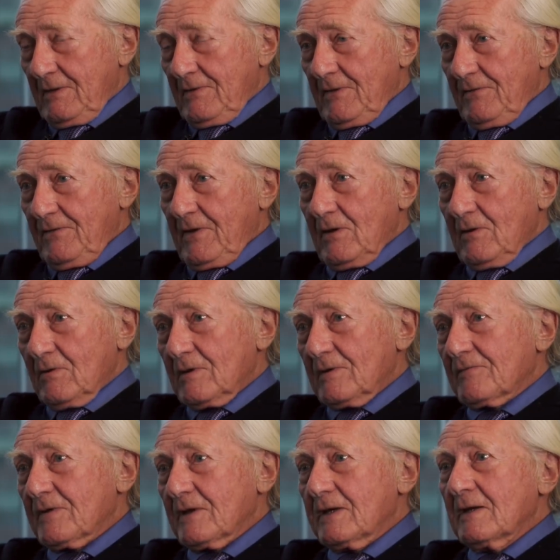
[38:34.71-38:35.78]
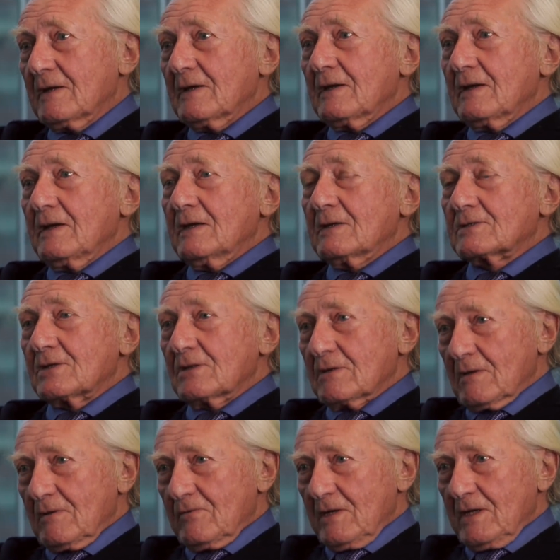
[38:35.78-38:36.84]
that the whole of the
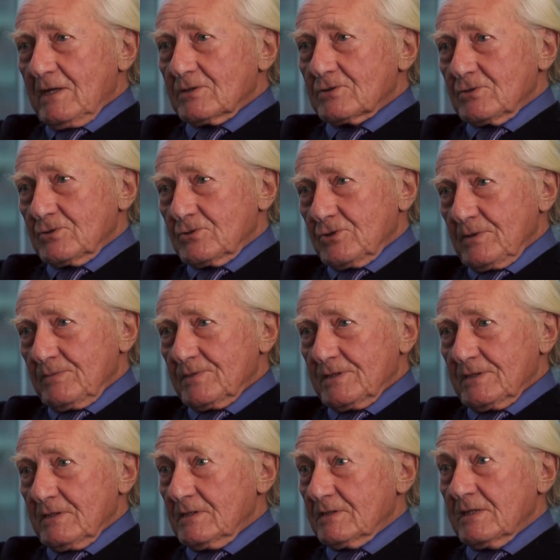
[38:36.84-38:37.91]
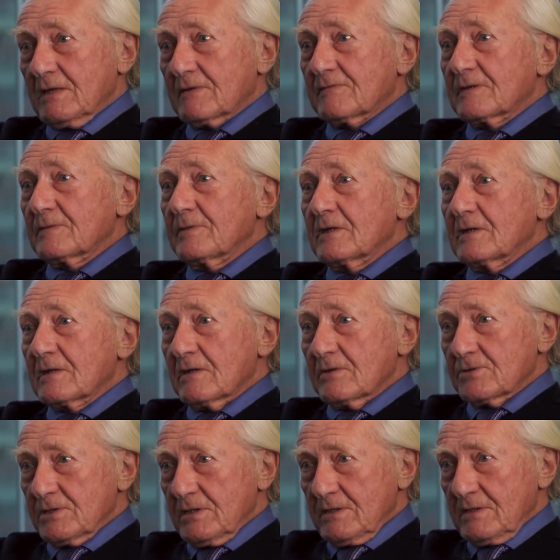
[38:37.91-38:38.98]
internal relationships is yet to be
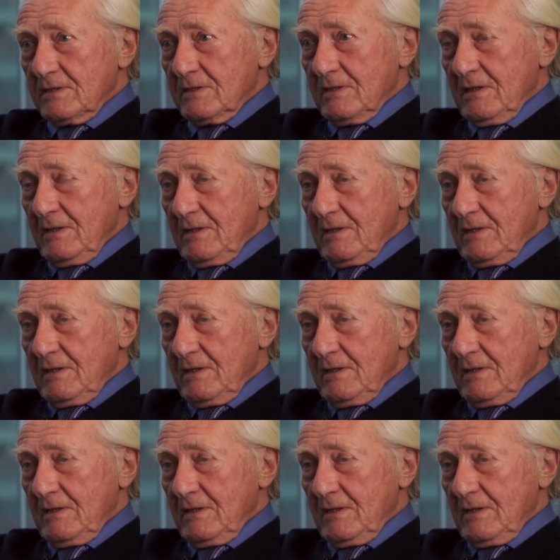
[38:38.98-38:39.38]
negotiated.